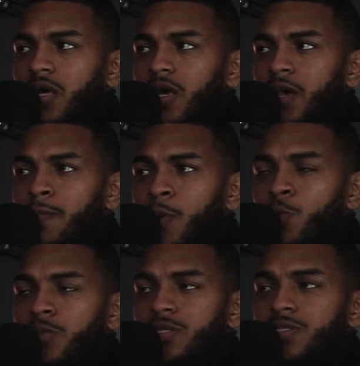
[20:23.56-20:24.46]
in
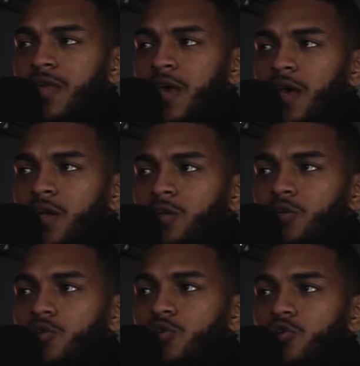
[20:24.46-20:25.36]
moments that
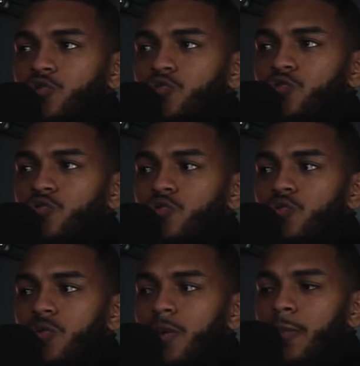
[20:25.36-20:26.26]
you
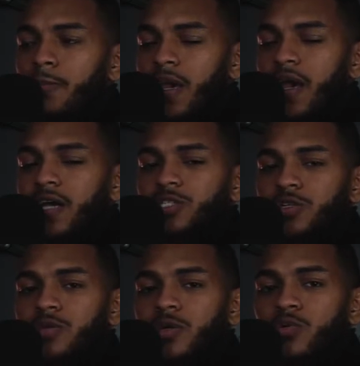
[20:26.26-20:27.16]
may
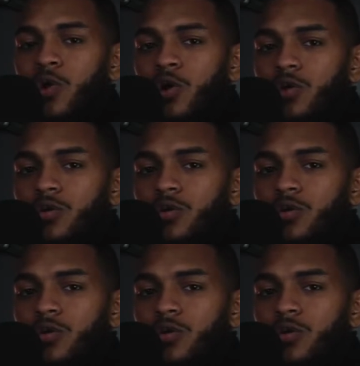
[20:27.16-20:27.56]
actually be wrong.